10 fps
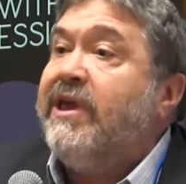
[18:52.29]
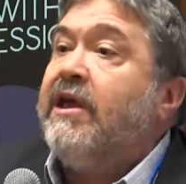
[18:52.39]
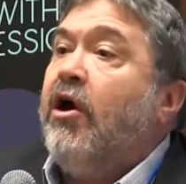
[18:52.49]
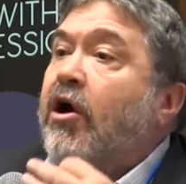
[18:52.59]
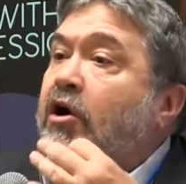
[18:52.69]

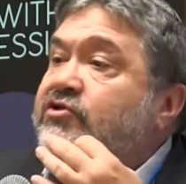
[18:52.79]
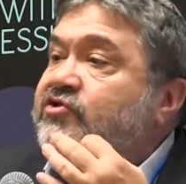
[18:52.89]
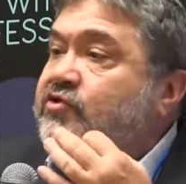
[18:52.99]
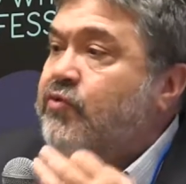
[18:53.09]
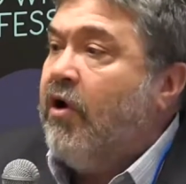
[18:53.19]
We are
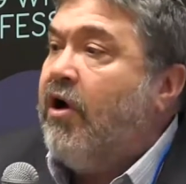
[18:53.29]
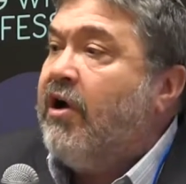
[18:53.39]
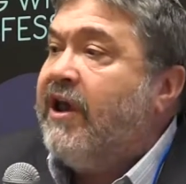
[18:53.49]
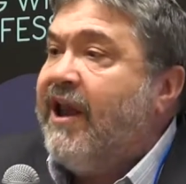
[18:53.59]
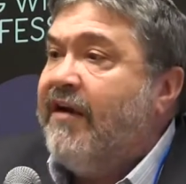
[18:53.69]

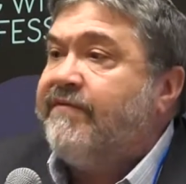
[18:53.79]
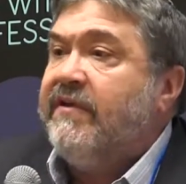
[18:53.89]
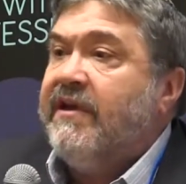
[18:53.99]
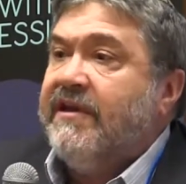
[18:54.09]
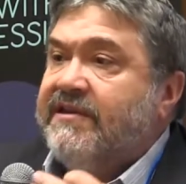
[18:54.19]
strong
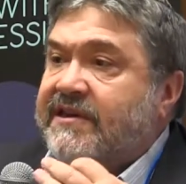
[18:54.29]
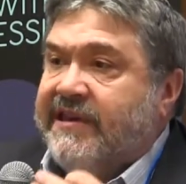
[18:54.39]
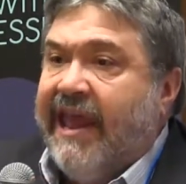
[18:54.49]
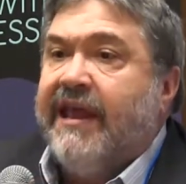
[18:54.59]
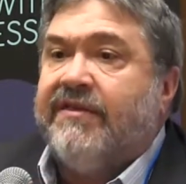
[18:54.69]
enough to
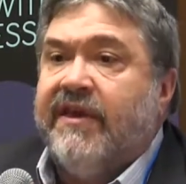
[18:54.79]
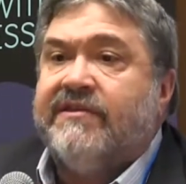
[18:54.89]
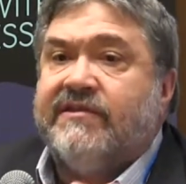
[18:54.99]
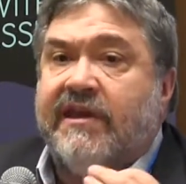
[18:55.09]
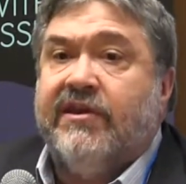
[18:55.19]
take
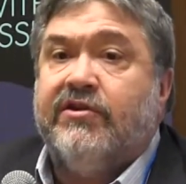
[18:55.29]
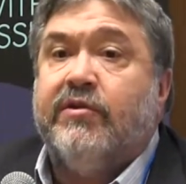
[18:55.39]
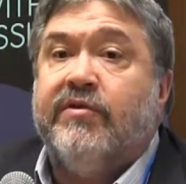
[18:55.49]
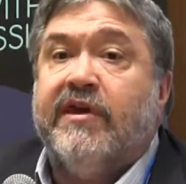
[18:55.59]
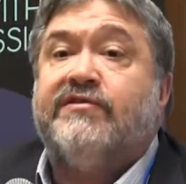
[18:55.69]
this and to
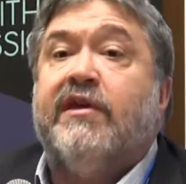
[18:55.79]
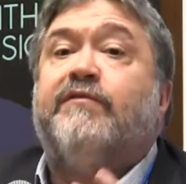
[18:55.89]
do this.